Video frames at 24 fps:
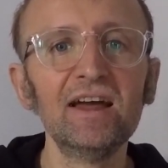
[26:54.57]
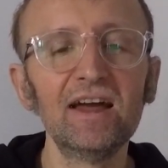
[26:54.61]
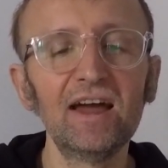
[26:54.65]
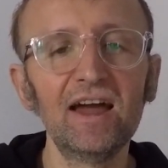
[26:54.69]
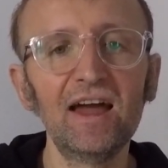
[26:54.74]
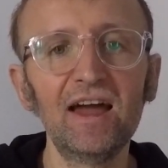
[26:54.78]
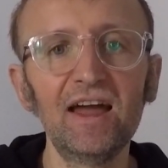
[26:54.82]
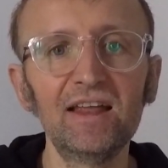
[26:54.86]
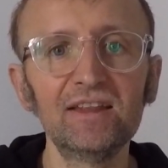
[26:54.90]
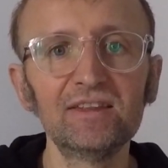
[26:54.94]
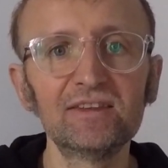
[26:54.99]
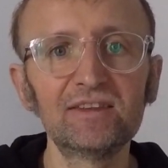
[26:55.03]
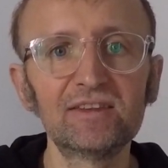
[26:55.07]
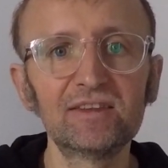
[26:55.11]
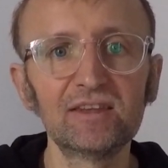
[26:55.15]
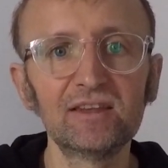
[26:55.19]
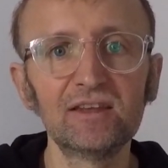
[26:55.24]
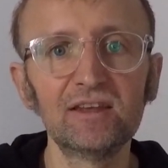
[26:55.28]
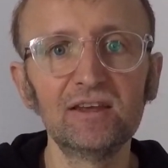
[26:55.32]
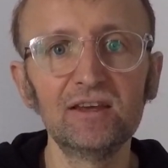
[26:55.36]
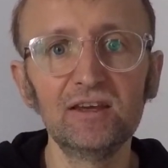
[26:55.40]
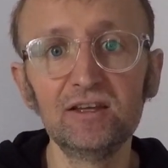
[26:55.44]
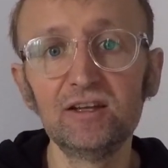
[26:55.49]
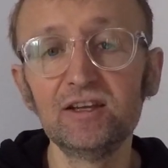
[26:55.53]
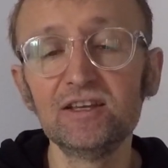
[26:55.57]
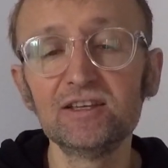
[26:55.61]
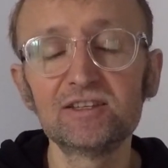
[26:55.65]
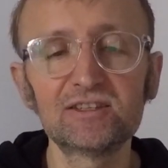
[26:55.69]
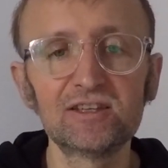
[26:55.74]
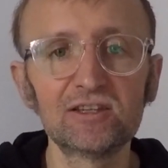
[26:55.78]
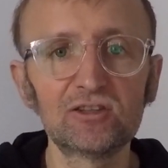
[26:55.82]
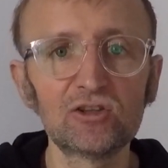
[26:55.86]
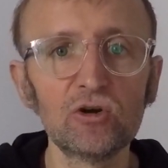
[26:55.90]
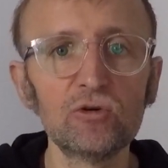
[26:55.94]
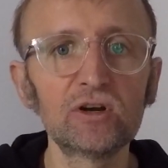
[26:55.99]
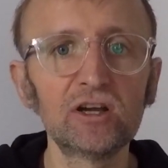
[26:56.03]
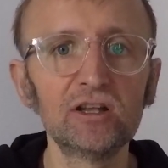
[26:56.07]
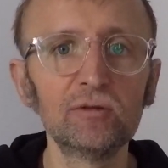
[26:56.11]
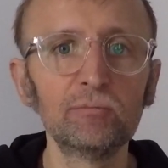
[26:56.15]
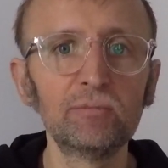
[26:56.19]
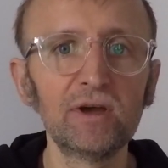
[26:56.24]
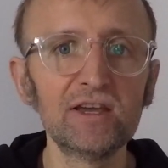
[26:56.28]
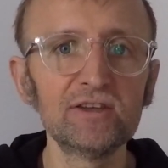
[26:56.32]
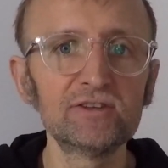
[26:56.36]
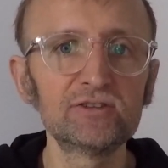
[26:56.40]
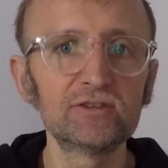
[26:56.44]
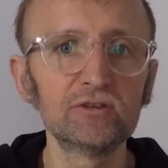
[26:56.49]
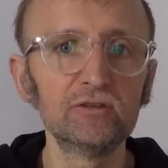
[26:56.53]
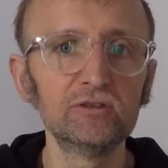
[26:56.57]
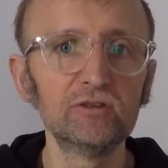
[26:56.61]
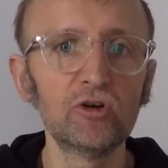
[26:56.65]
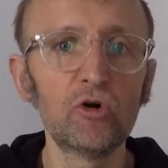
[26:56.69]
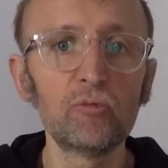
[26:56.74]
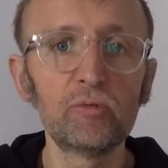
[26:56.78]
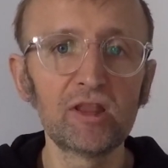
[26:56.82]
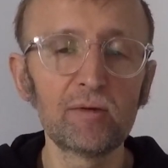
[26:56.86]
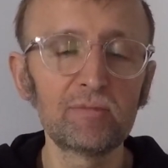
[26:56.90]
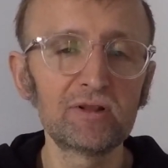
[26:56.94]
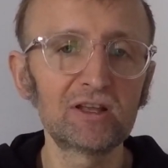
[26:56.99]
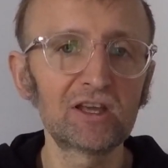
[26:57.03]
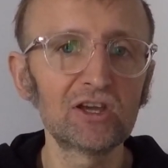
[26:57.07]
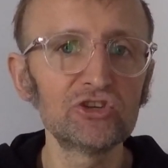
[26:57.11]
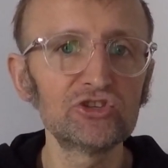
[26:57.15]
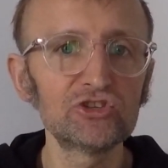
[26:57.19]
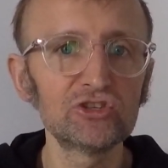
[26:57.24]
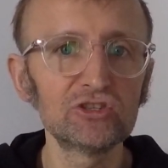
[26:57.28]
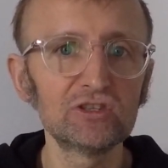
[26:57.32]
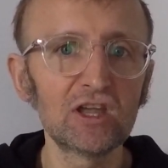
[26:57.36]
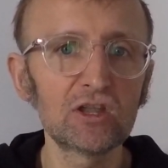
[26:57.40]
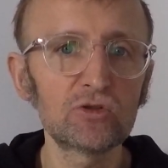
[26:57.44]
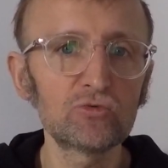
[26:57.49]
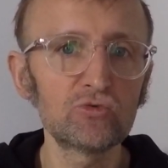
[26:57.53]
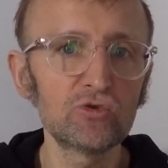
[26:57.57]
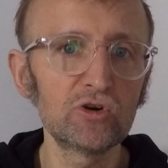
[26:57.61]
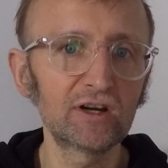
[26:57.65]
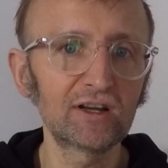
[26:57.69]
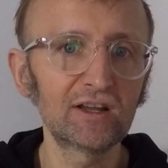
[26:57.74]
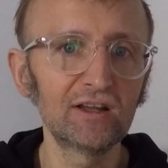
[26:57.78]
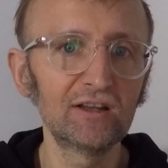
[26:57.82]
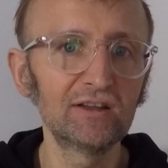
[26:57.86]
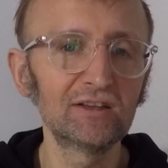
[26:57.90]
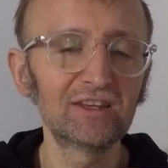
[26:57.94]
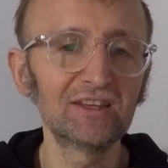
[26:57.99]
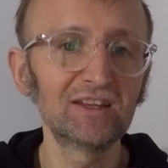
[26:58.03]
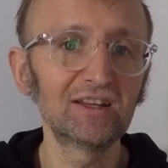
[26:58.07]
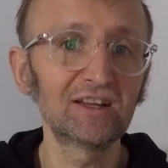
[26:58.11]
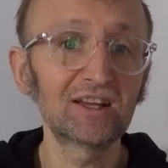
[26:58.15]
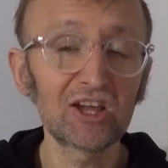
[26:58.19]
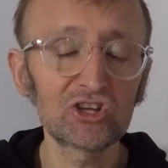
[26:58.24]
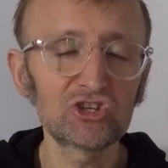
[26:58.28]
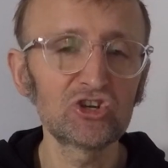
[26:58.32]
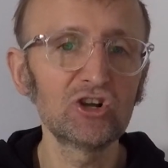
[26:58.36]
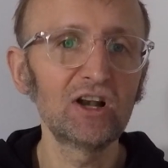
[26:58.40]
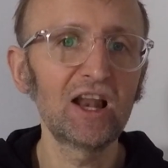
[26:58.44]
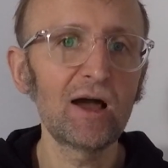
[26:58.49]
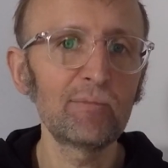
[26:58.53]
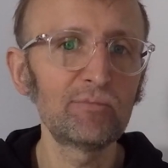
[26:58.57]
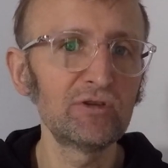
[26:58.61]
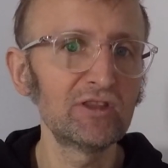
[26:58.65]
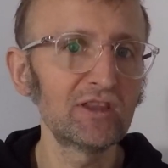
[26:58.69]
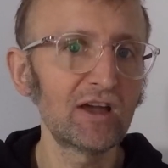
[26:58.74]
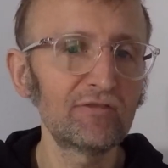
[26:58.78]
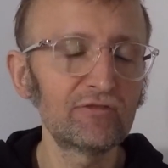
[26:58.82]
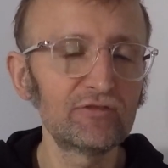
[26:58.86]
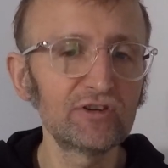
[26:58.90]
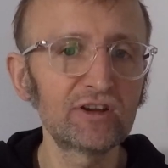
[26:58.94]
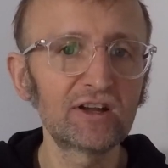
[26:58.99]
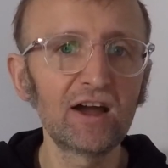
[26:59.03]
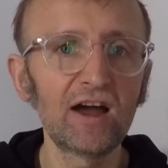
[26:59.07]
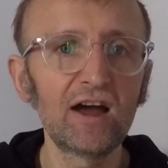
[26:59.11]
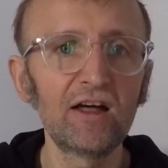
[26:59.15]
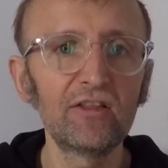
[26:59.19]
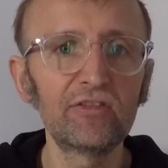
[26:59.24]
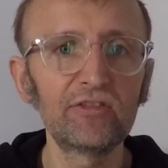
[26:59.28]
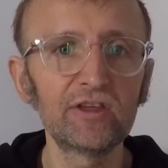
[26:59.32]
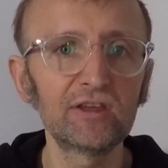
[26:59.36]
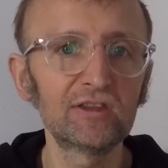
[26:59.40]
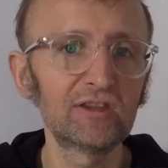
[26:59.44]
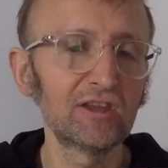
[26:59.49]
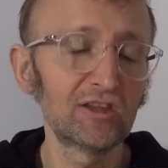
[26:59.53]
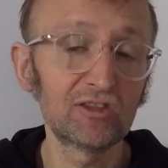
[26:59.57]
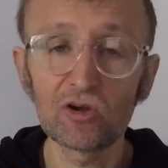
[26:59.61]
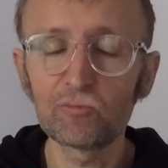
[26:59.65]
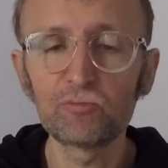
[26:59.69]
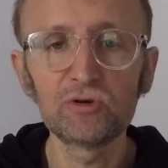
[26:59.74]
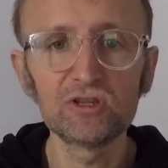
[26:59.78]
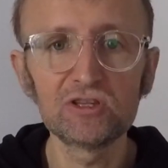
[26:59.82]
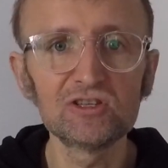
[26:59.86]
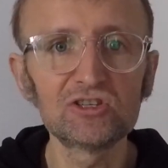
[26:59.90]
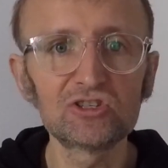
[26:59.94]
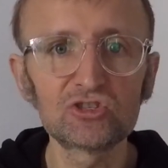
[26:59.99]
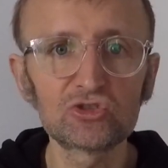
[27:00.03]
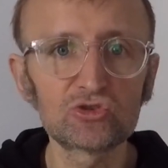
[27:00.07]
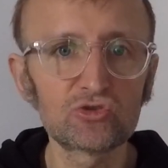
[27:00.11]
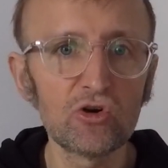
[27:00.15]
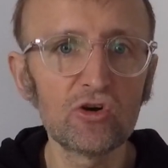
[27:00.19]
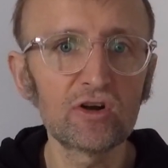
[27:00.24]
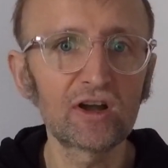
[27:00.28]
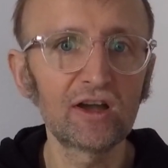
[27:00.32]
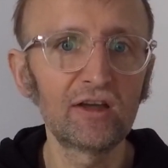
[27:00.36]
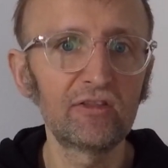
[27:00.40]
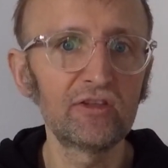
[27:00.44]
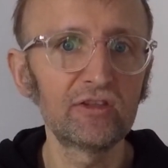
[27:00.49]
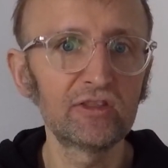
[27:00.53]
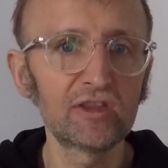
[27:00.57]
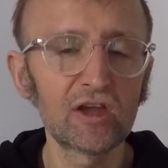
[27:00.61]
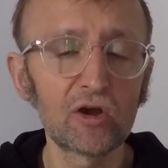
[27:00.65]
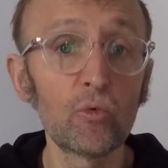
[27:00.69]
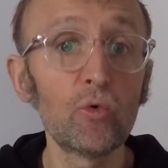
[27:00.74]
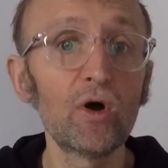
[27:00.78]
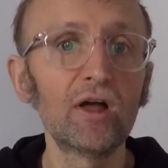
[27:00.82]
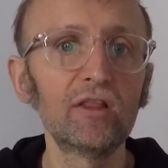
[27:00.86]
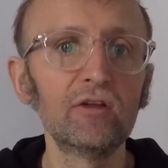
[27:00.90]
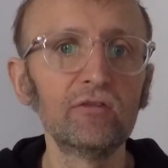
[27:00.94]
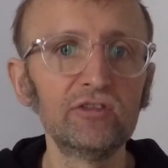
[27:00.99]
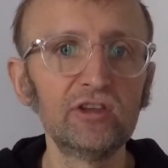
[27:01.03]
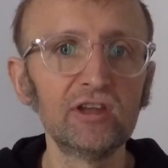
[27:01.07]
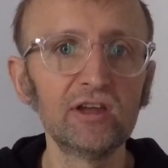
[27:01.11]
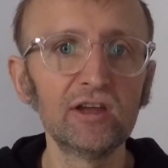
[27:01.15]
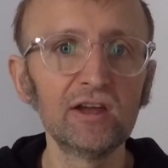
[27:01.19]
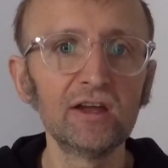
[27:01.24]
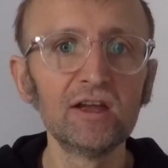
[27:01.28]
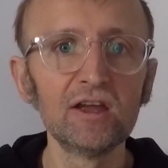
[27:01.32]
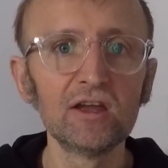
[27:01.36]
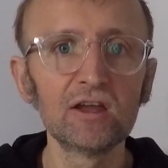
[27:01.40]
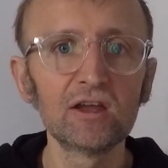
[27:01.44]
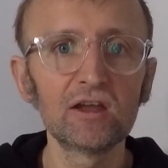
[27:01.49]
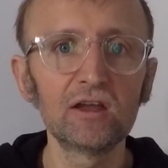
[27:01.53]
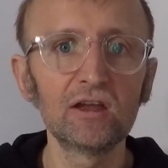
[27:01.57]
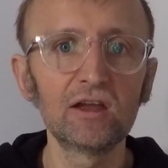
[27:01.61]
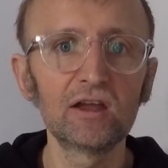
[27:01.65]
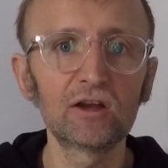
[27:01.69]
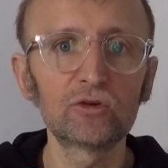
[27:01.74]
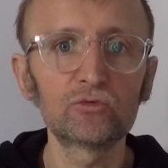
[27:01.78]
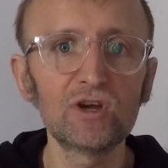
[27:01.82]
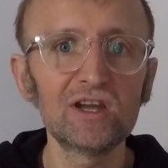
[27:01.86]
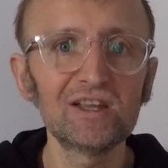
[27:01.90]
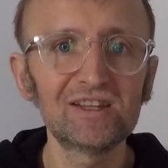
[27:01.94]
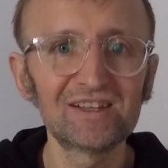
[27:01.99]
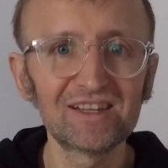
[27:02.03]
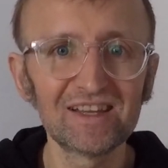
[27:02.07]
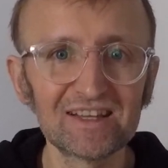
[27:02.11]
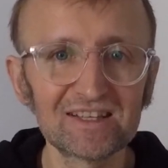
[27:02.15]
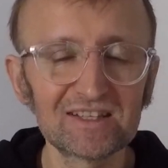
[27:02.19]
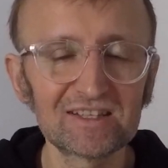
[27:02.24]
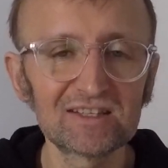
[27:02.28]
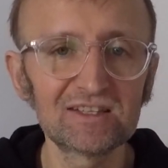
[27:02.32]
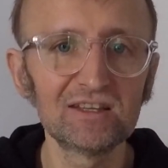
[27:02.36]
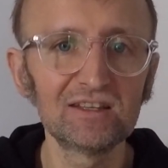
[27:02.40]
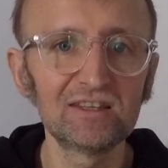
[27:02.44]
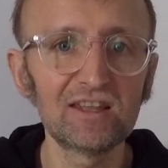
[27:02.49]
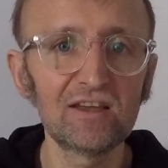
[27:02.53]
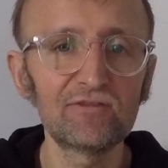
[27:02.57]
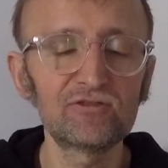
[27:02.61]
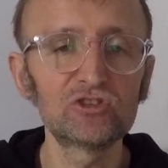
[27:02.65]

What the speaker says: And it is a token based on Open Application Network. And KeshoLabs in Africa, I think they're pretty strong. I think they're one of the greatest dev